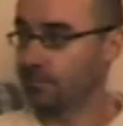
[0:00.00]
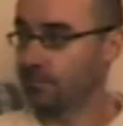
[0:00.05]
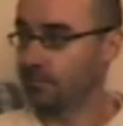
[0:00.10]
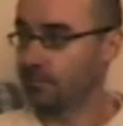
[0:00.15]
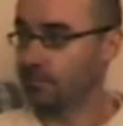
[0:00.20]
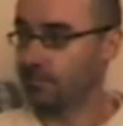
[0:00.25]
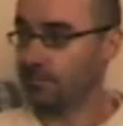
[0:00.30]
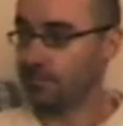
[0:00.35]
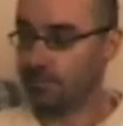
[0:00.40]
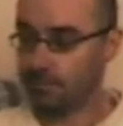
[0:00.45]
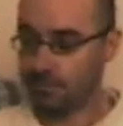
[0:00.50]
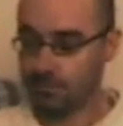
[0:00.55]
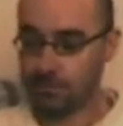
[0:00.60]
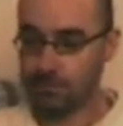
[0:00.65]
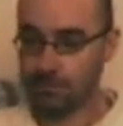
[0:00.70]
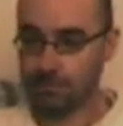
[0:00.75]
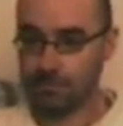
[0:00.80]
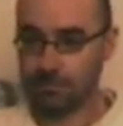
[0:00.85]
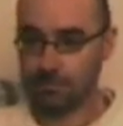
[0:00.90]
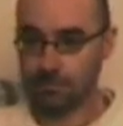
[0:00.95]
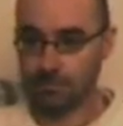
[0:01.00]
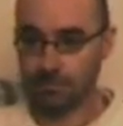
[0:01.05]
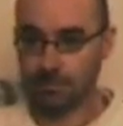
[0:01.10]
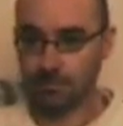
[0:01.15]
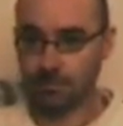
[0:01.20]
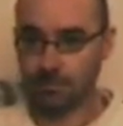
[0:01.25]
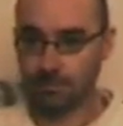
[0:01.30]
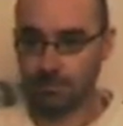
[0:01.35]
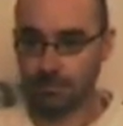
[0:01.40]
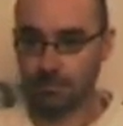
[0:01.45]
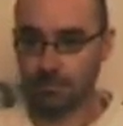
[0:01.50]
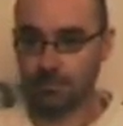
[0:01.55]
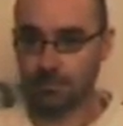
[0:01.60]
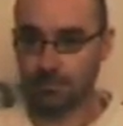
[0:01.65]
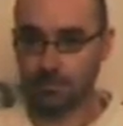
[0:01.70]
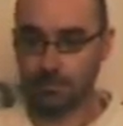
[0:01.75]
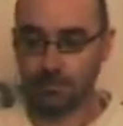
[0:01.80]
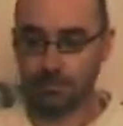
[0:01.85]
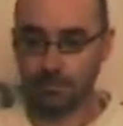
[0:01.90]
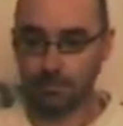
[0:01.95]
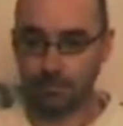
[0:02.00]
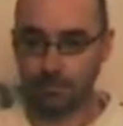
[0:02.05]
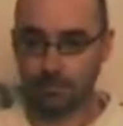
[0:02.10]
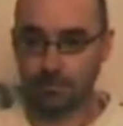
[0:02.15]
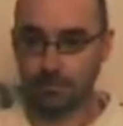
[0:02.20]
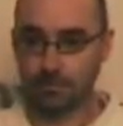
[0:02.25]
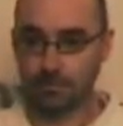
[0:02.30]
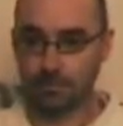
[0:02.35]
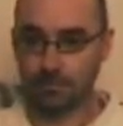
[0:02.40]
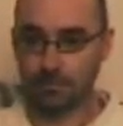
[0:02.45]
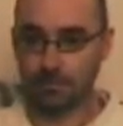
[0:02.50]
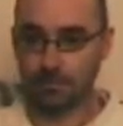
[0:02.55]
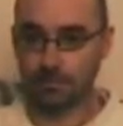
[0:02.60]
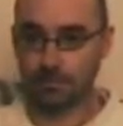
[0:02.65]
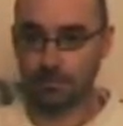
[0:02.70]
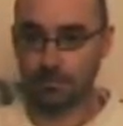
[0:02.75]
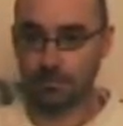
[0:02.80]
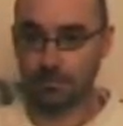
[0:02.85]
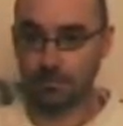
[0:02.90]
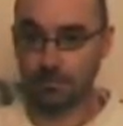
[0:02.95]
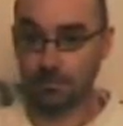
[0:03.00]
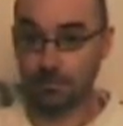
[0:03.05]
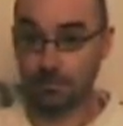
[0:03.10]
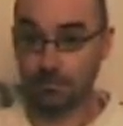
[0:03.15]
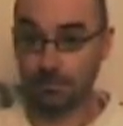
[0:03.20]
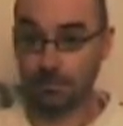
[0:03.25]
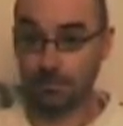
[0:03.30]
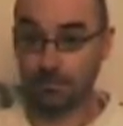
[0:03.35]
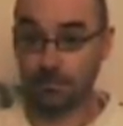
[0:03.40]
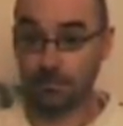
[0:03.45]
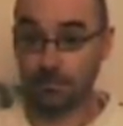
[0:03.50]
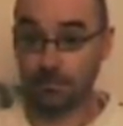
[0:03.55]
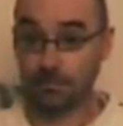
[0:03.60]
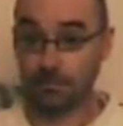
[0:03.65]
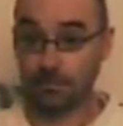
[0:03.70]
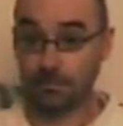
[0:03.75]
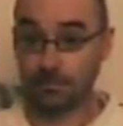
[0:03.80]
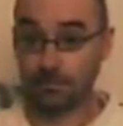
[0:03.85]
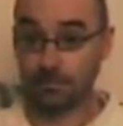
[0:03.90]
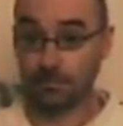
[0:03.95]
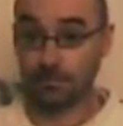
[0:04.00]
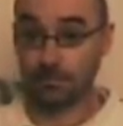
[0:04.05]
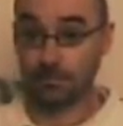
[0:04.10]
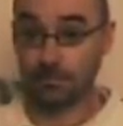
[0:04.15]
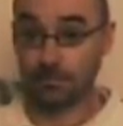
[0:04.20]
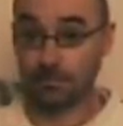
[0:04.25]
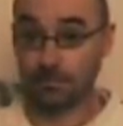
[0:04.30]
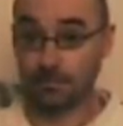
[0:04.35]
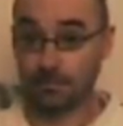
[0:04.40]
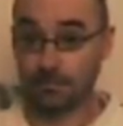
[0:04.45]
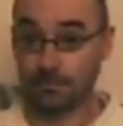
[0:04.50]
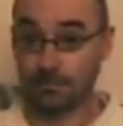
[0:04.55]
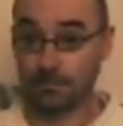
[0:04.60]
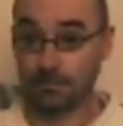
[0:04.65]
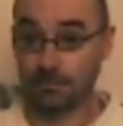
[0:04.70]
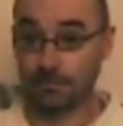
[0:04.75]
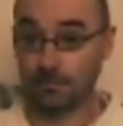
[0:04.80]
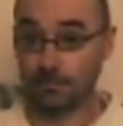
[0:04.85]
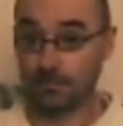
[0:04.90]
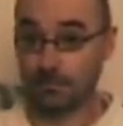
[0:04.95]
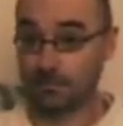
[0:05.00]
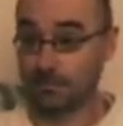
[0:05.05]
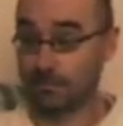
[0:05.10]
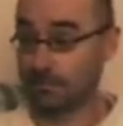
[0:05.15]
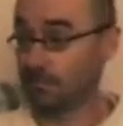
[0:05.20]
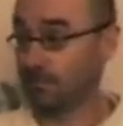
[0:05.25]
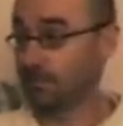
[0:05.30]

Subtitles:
No words are spoken by the person on screen.